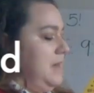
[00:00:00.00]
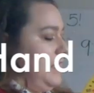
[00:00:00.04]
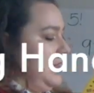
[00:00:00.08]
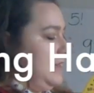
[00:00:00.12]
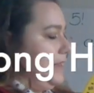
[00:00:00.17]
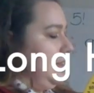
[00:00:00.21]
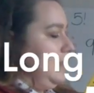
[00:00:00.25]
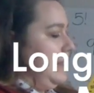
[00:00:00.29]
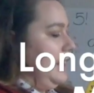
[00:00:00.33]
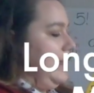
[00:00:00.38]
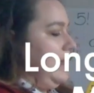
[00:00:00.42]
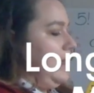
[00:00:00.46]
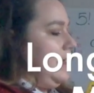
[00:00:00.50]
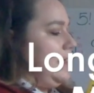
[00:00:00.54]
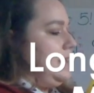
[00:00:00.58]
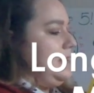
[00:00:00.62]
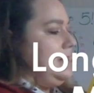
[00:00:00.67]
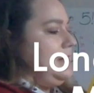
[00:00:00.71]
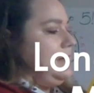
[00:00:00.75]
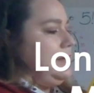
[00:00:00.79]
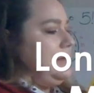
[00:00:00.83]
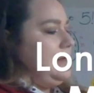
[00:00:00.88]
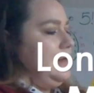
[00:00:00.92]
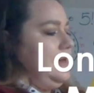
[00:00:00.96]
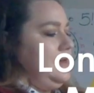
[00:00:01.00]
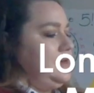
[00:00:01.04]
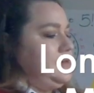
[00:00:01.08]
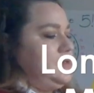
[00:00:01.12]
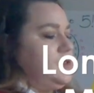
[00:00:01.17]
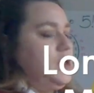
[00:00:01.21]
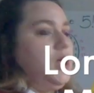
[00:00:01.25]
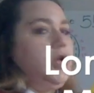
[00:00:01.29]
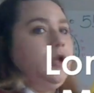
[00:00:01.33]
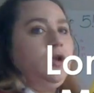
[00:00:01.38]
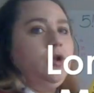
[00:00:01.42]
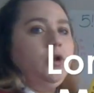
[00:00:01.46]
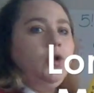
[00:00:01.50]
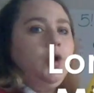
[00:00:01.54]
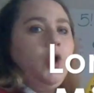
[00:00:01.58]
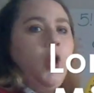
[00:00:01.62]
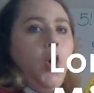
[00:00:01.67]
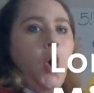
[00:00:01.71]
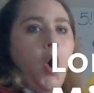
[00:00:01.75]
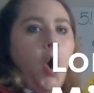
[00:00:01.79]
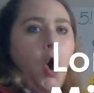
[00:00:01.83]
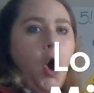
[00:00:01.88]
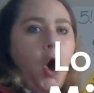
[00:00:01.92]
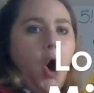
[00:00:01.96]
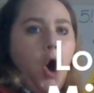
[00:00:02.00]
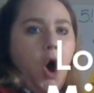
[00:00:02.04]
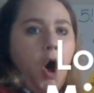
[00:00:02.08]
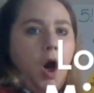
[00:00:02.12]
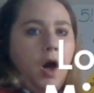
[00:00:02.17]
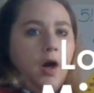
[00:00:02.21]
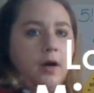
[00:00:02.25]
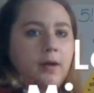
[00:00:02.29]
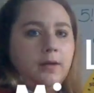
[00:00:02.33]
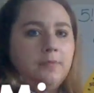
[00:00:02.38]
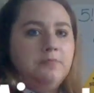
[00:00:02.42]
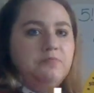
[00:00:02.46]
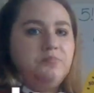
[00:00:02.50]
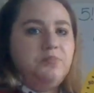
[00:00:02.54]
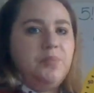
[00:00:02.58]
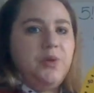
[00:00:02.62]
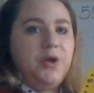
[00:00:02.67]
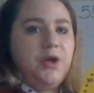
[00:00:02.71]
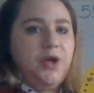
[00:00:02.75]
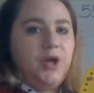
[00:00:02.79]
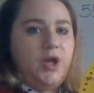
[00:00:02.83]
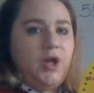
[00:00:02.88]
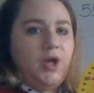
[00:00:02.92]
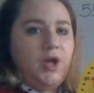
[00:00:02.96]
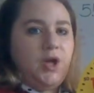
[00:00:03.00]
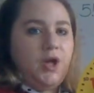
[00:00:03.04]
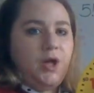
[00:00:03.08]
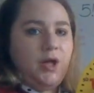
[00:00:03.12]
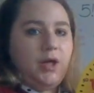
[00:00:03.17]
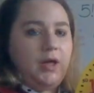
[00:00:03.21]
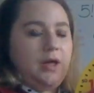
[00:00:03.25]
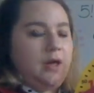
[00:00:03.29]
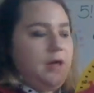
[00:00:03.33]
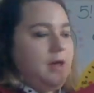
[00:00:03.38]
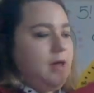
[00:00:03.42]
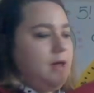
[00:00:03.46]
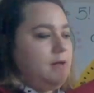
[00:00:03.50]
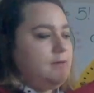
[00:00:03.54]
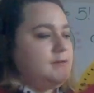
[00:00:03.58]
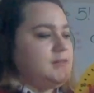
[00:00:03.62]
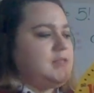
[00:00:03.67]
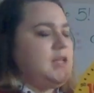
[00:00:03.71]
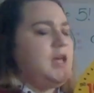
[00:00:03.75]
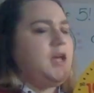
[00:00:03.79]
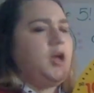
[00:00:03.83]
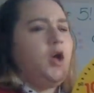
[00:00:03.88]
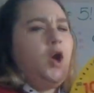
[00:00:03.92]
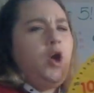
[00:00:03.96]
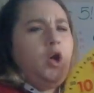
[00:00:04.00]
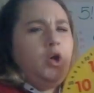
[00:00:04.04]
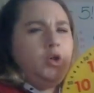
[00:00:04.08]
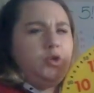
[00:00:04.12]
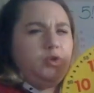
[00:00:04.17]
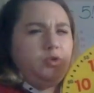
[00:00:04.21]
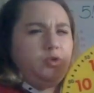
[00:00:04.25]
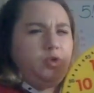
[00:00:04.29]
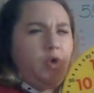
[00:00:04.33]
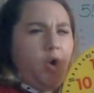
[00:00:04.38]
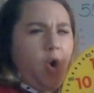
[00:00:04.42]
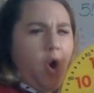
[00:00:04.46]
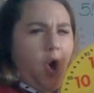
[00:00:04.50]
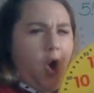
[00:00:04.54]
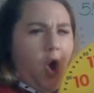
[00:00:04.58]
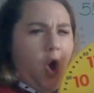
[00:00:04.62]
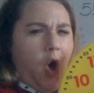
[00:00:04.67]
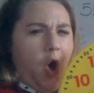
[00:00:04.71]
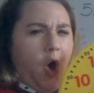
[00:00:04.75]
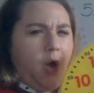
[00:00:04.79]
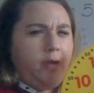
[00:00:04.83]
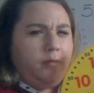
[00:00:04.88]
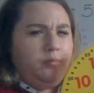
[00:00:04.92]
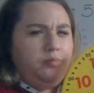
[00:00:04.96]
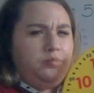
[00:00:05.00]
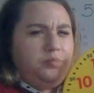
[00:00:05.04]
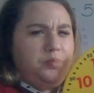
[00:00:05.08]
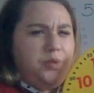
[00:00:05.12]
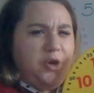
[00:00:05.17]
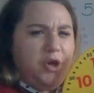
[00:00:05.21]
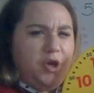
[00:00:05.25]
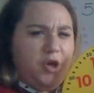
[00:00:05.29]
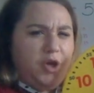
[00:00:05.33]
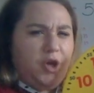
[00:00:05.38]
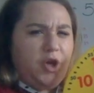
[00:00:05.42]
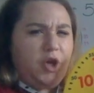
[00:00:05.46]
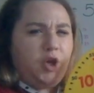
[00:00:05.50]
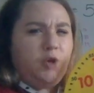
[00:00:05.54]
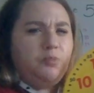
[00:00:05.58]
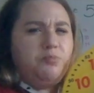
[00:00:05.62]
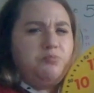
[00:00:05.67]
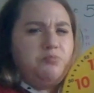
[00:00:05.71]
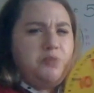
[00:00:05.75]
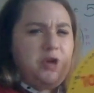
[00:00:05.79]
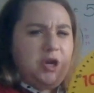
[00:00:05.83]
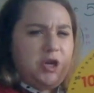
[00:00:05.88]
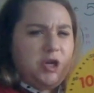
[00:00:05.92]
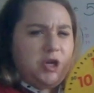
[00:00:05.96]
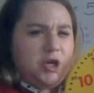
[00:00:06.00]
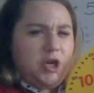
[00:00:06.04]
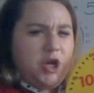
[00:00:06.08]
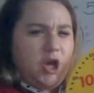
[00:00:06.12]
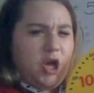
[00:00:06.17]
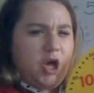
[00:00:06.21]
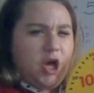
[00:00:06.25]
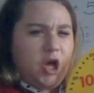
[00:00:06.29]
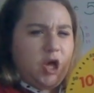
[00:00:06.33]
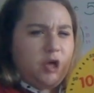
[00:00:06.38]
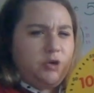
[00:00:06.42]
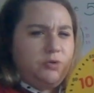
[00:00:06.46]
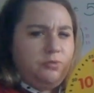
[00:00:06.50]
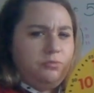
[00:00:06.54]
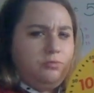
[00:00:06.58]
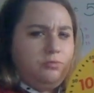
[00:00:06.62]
minute hand is the long, big hand. Say long, big minute hand